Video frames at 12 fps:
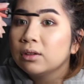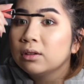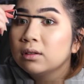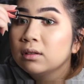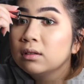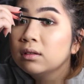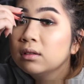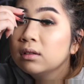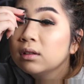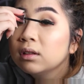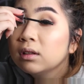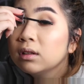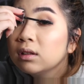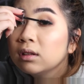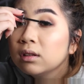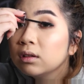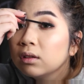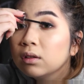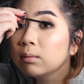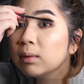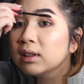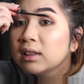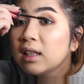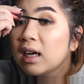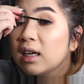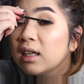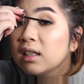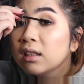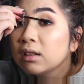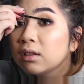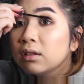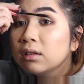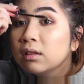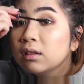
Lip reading: to. Tong mascara na to.